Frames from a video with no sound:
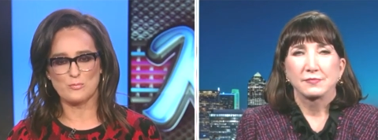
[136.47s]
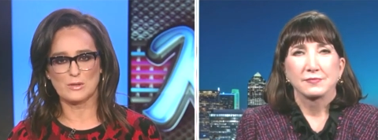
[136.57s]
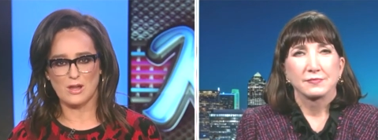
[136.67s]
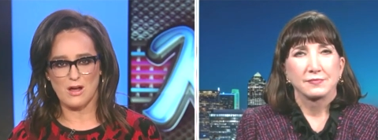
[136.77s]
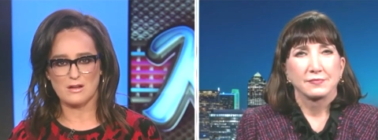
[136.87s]

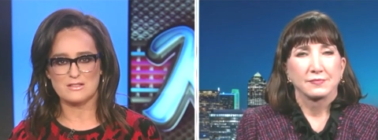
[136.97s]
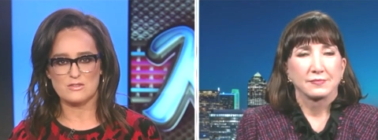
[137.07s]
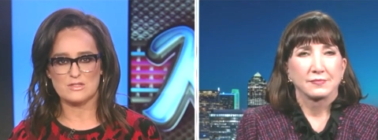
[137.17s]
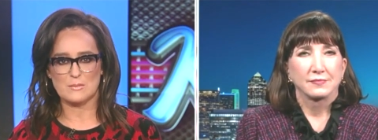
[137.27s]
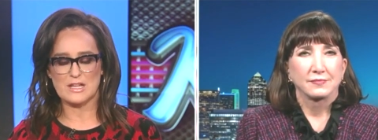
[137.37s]
Speaker 1: belongs
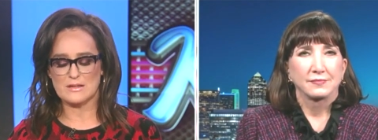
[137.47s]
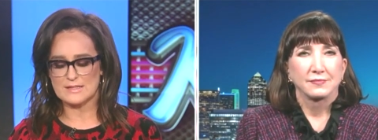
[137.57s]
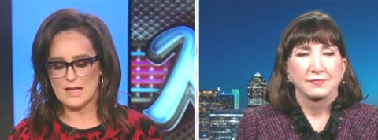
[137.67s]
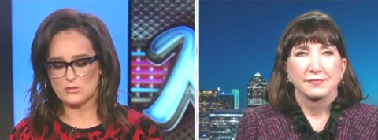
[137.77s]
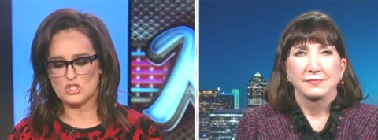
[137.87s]
to somebody
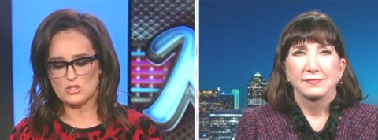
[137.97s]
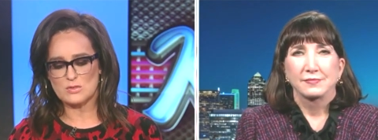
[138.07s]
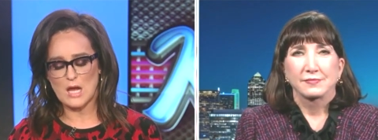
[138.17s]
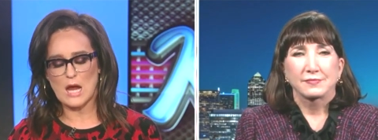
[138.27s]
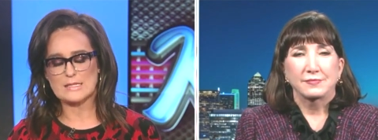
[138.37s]
else. Now, do you
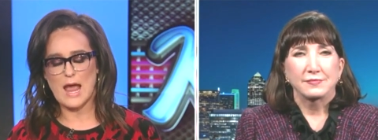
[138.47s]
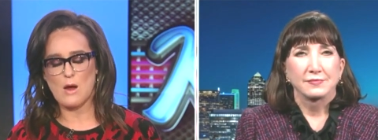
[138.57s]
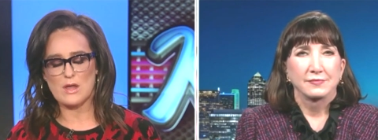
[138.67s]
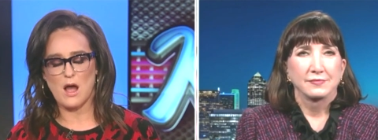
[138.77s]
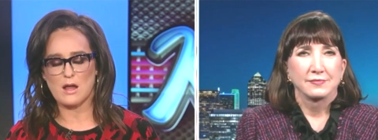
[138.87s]
talk to
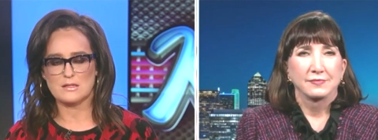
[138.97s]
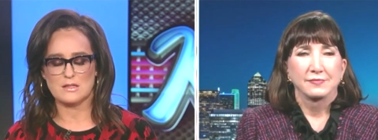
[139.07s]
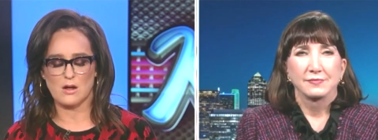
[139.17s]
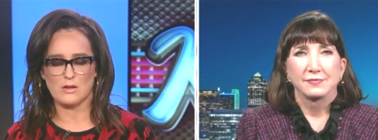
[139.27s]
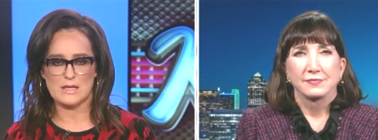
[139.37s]
Howie Hawkins
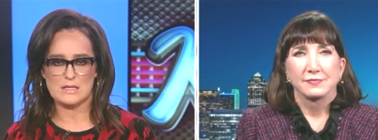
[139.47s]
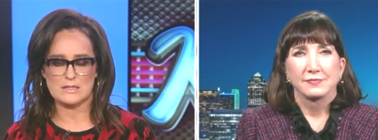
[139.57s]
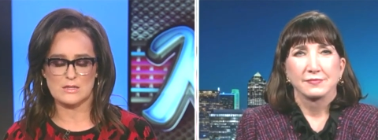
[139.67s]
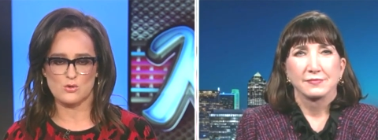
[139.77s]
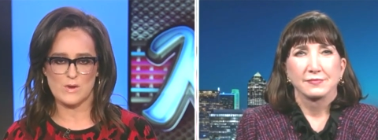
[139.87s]
at all? He is
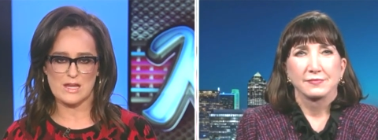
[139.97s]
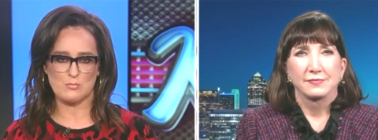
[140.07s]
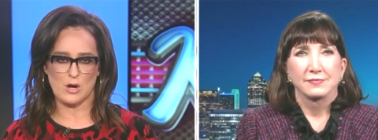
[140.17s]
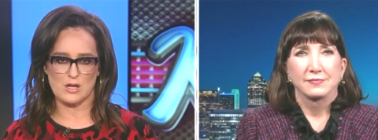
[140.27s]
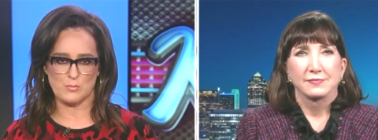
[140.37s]
the Green
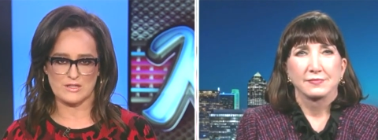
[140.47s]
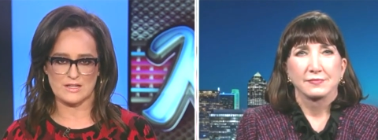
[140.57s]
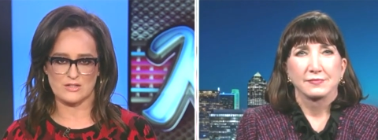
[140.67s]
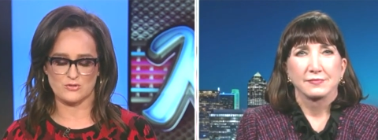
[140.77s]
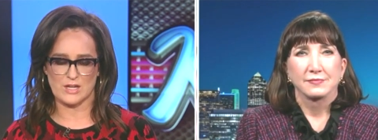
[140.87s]
Party
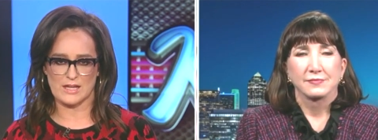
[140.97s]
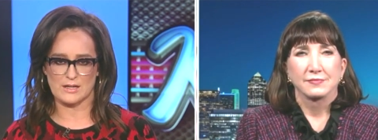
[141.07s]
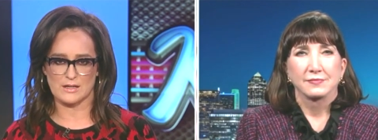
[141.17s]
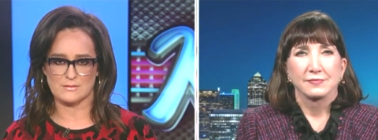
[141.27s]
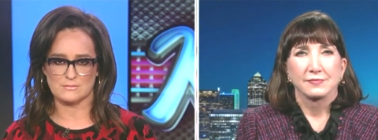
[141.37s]
presidential
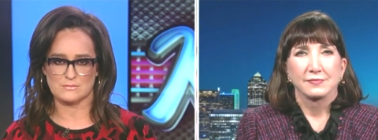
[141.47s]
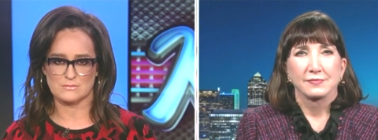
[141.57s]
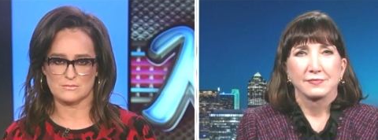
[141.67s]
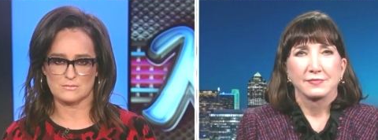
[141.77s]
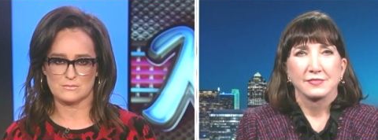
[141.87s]
candidate.
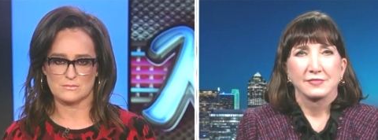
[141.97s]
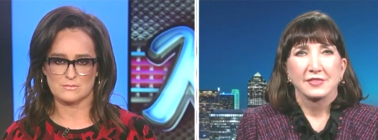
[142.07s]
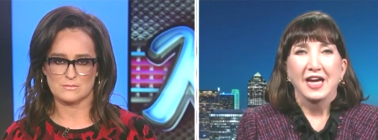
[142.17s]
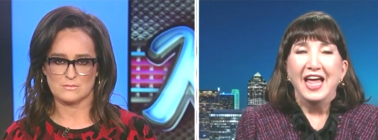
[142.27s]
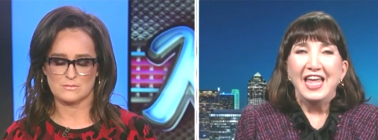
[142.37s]

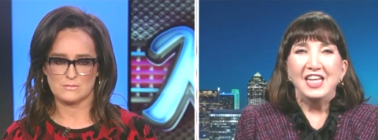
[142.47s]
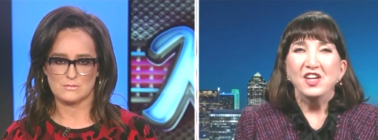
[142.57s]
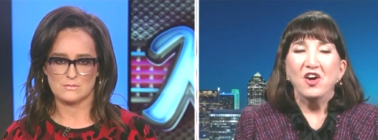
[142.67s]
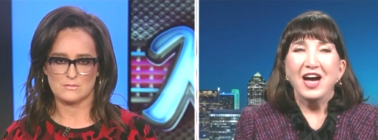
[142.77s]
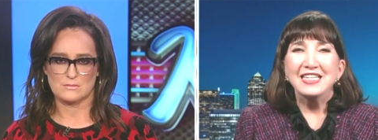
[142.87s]
Speaker 2: You
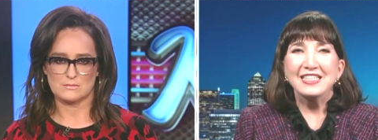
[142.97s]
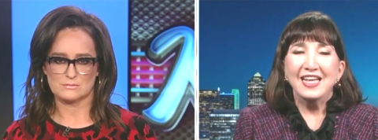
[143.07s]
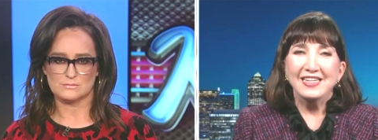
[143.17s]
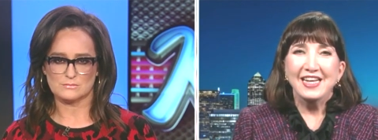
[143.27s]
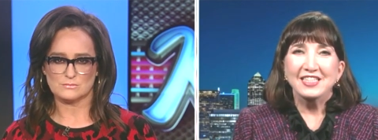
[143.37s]
know, I
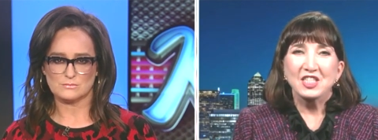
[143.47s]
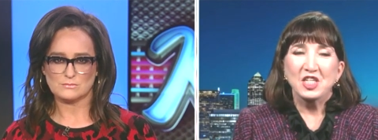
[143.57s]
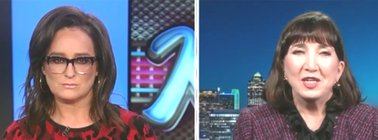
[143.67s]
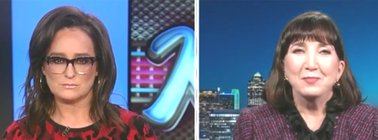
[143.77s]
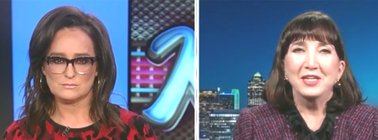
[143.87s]
sat next
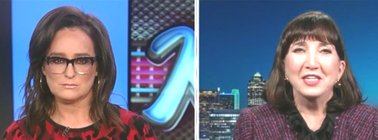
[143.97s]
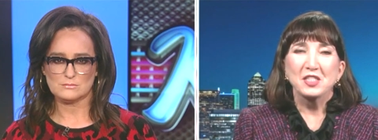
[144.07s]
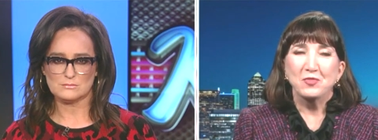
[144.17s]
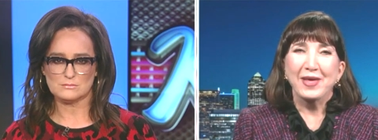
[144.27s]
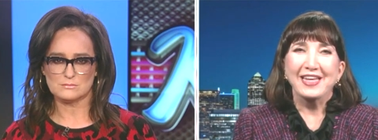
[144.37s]
to him in a
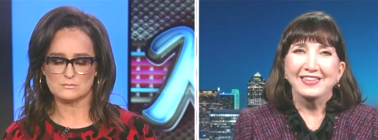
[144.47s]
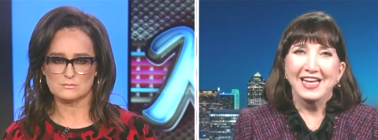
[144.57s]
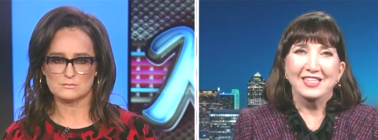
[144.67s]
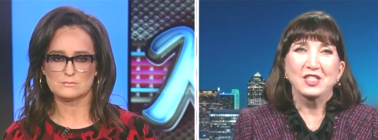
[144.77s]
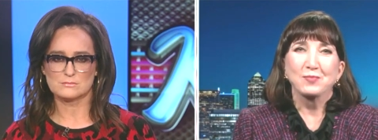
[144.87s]
debate
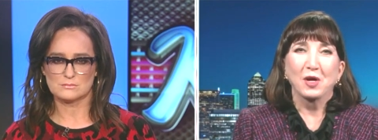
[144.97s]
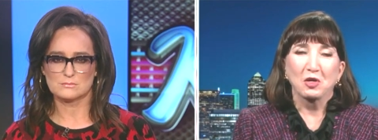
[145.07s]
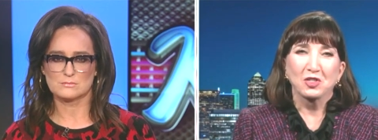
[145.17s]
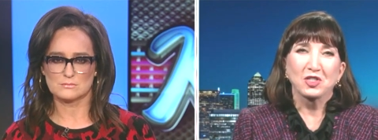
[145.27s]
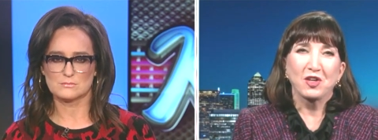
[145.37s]
last
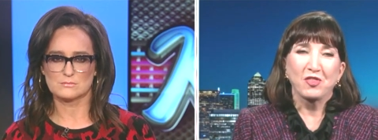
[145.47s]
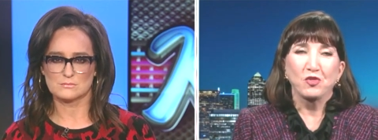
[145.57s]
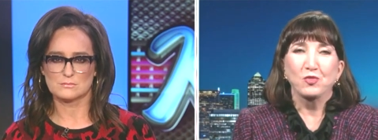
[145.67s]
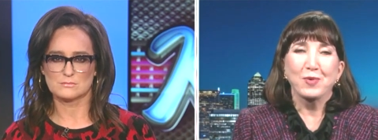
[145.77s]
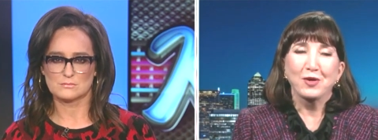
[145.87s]
March, a
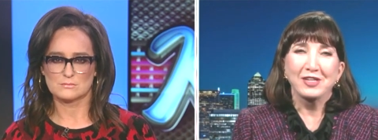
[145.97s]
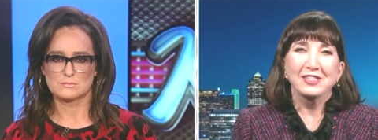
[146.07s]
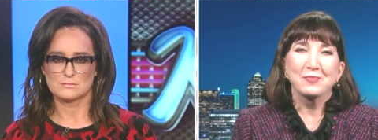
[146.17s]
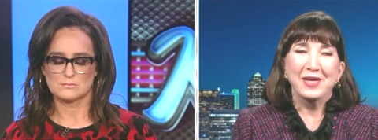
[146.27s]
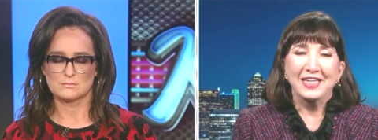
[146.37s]
third party
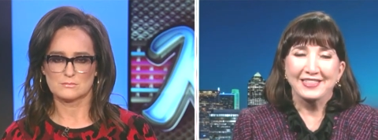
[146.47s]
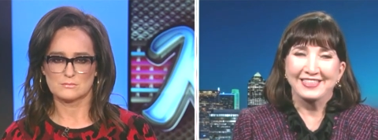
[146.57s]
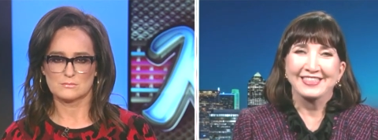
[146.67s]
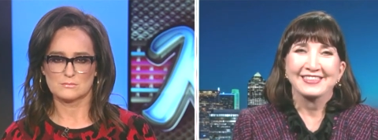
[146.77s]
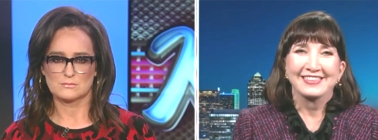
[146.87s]

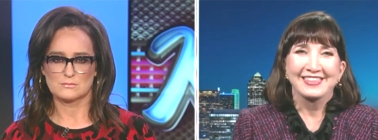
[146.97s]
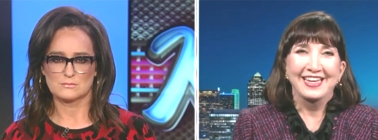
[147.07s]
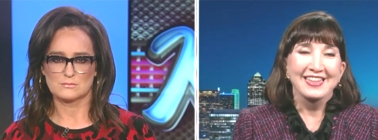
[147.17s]
debate, and